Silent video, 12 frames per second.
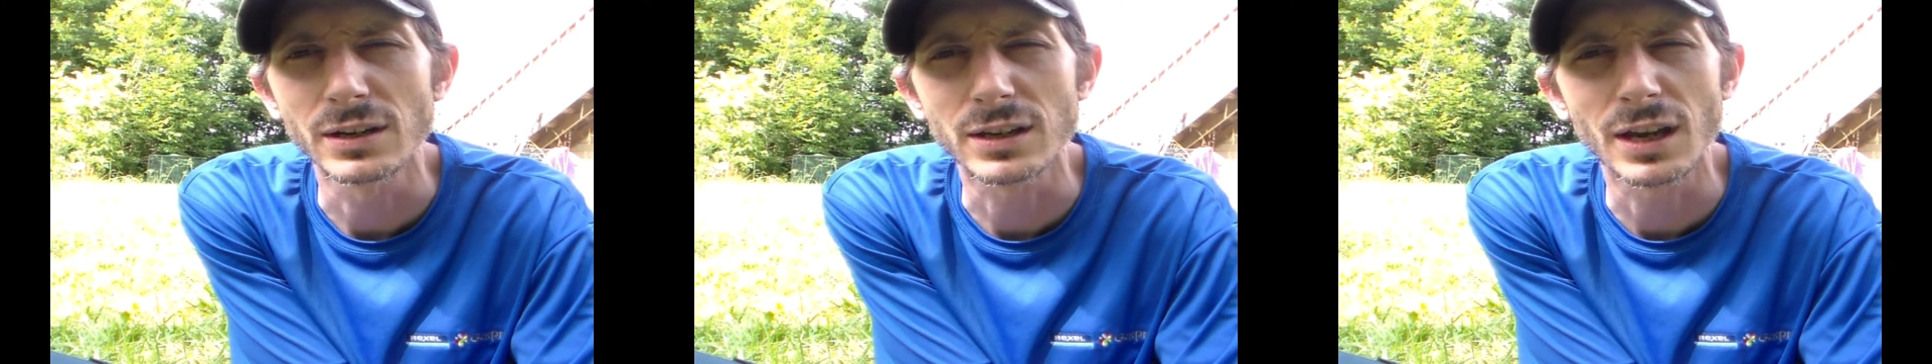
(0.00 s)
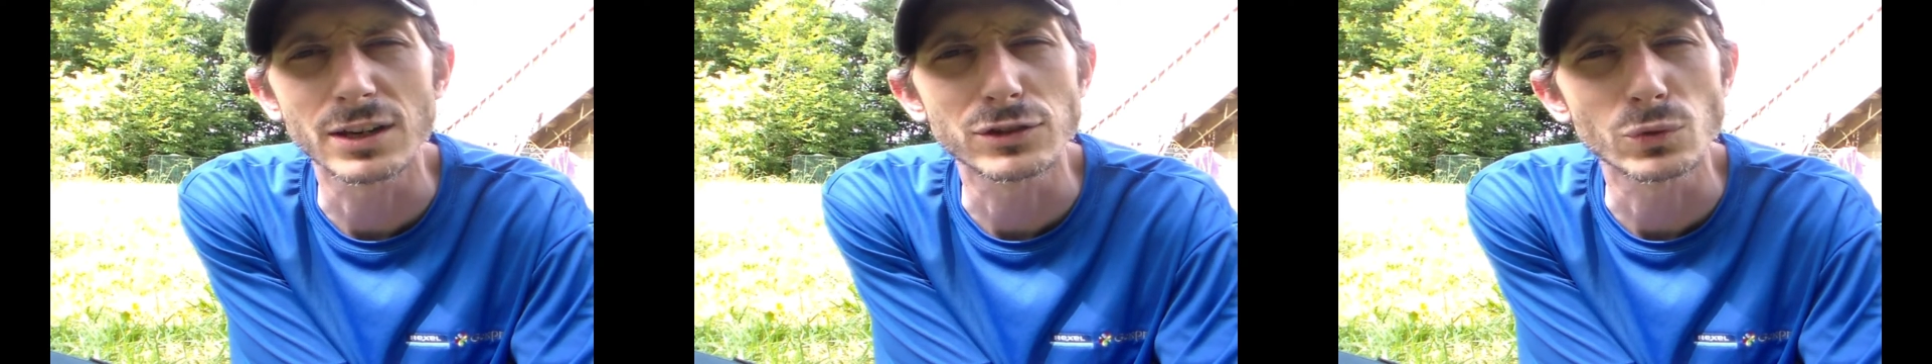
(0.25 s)

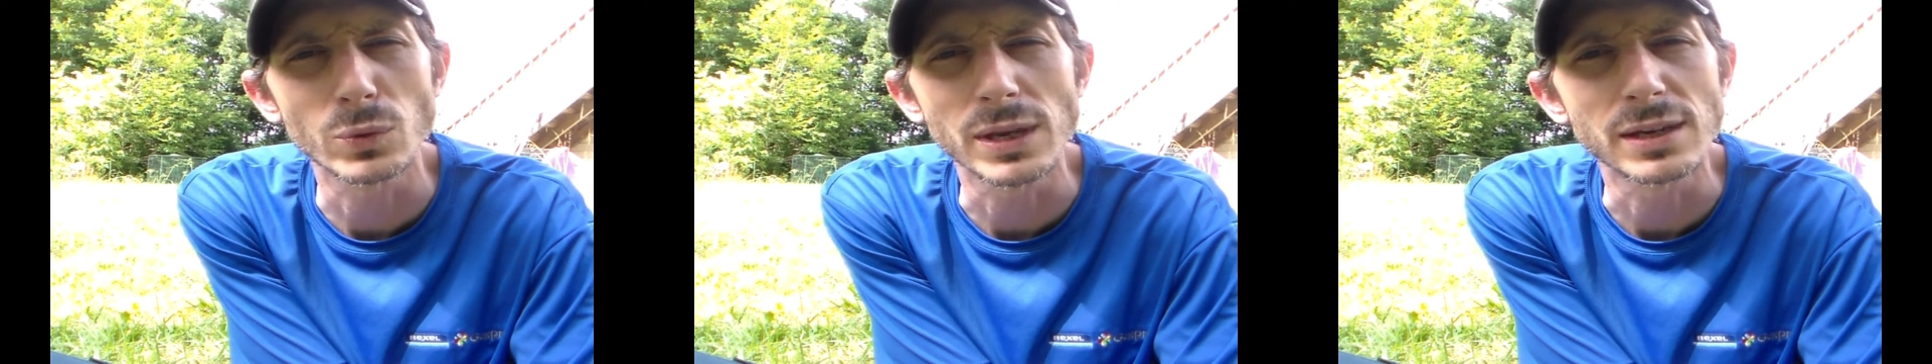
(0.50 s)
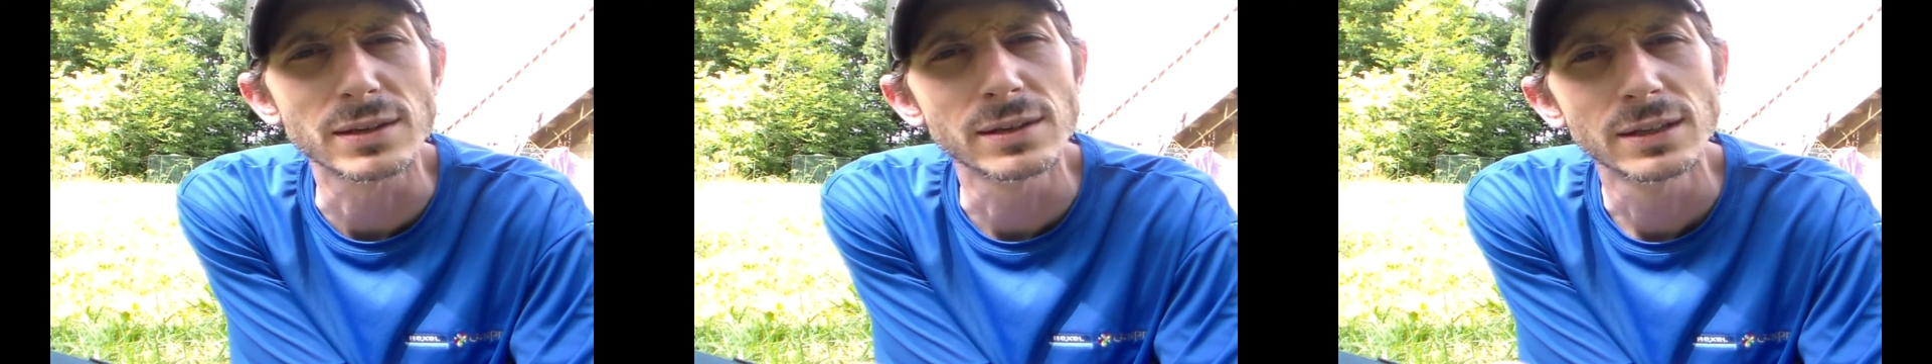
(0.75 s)
kind of sweet
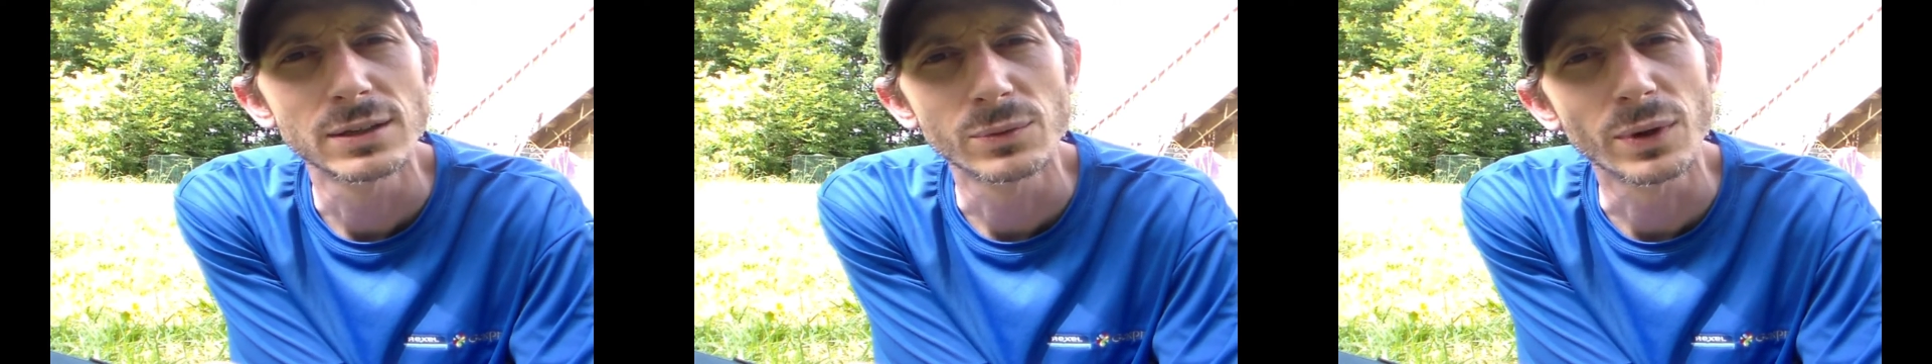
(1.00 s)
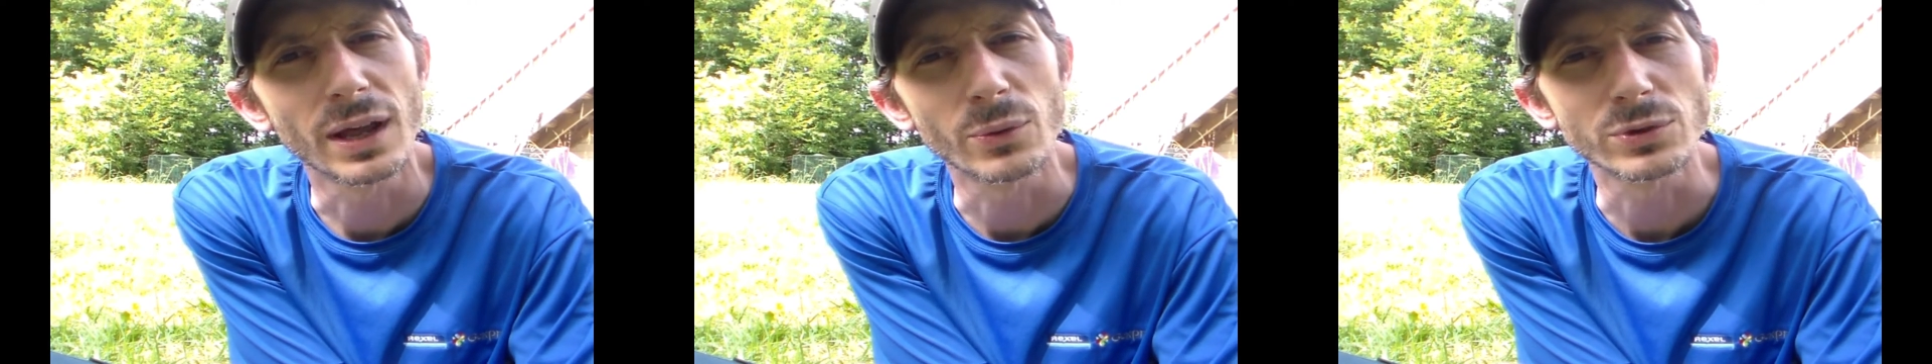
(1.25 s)

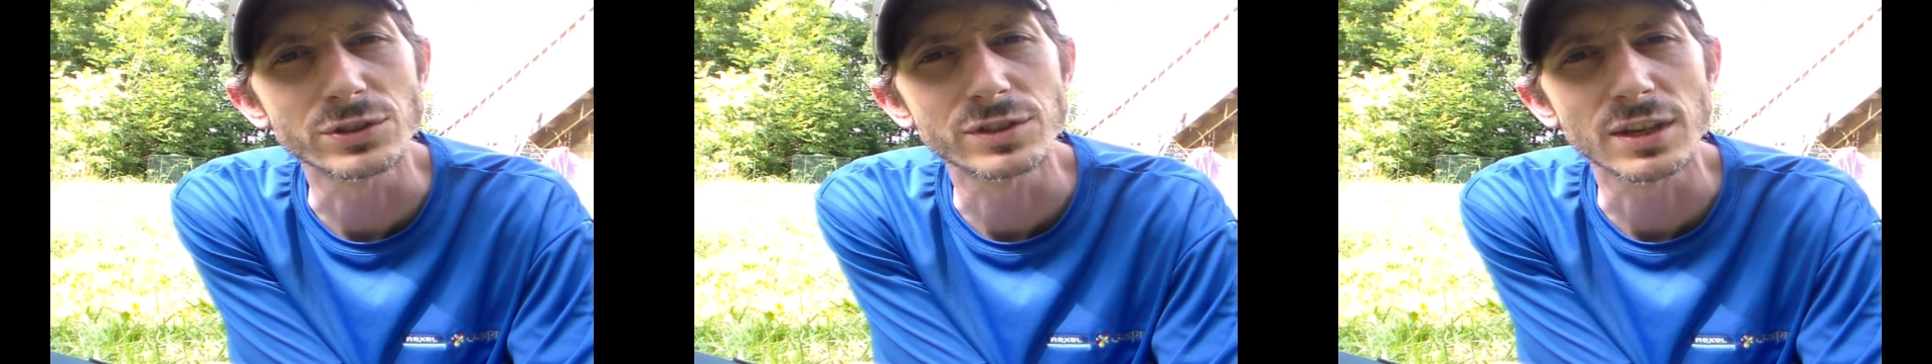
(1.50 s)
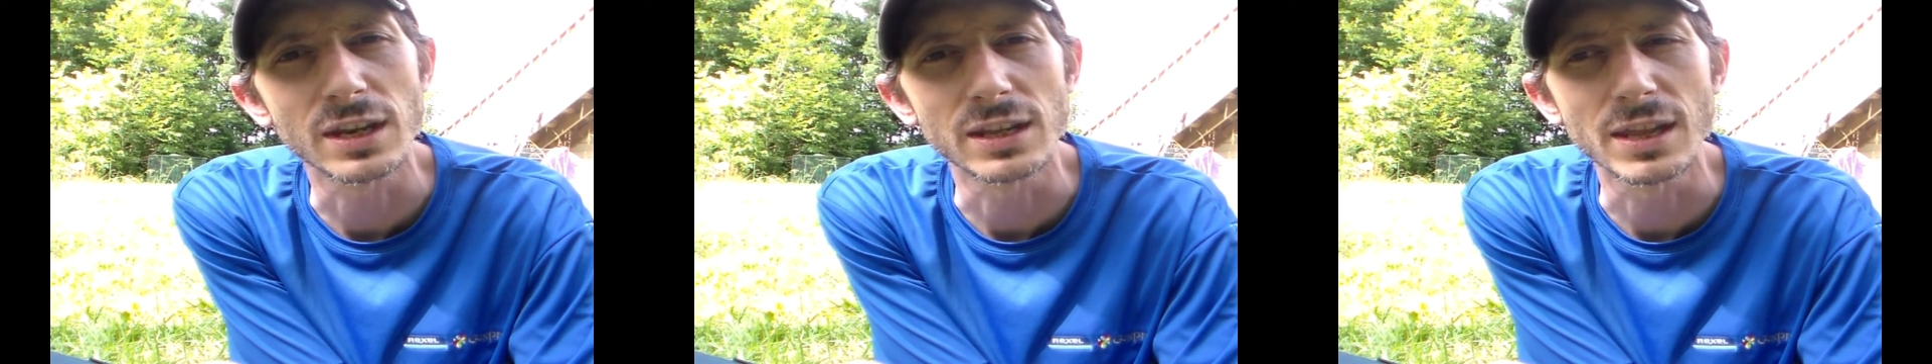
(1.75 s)
when I was
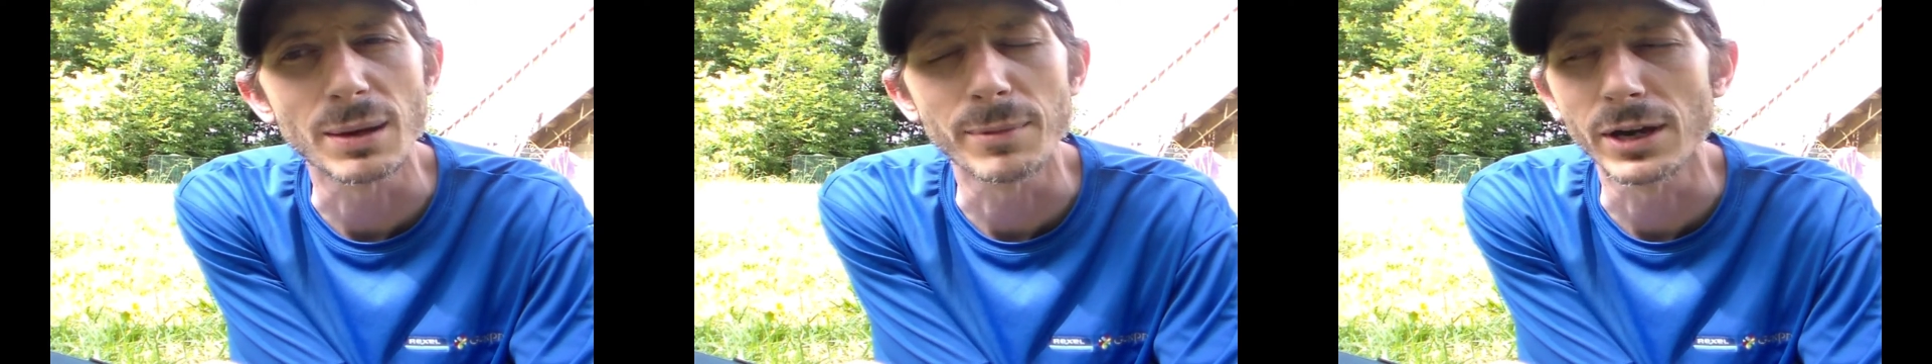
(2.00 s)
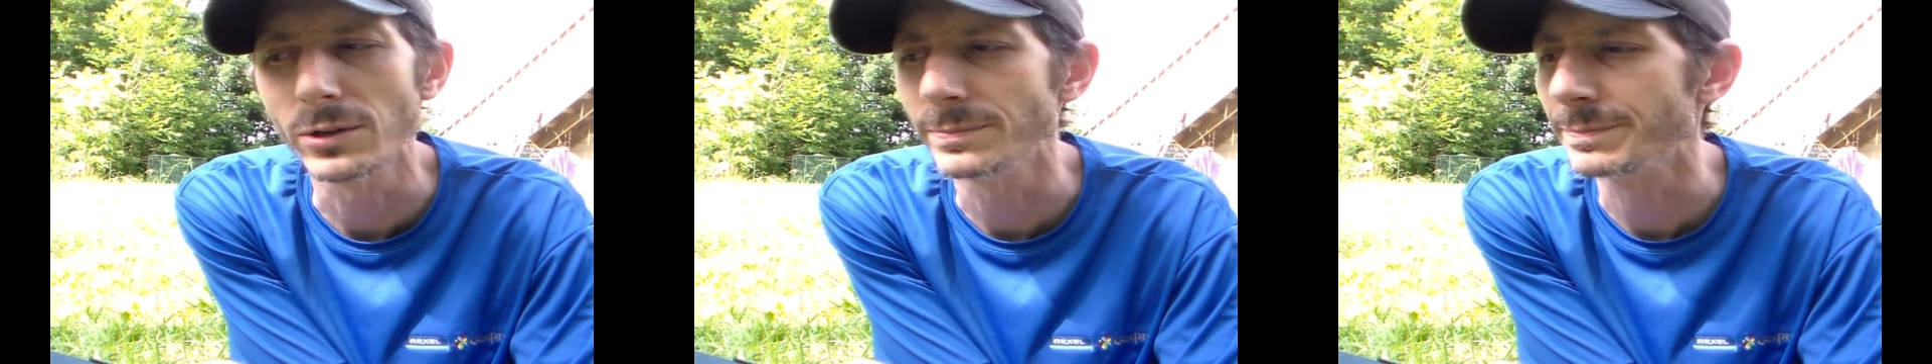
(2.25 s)
skinning them
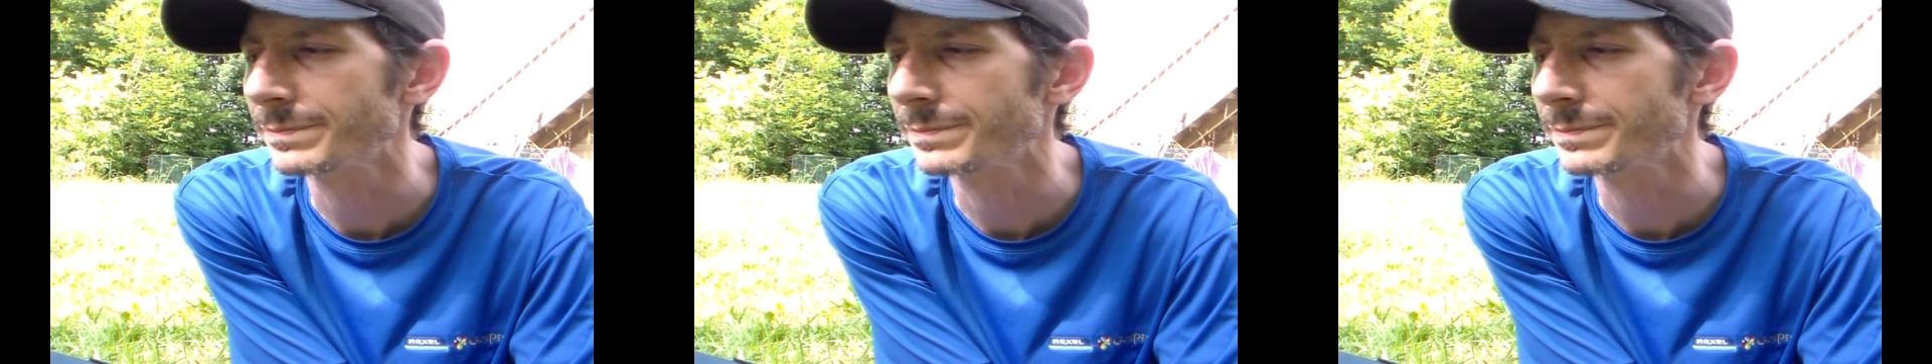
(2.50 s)
out.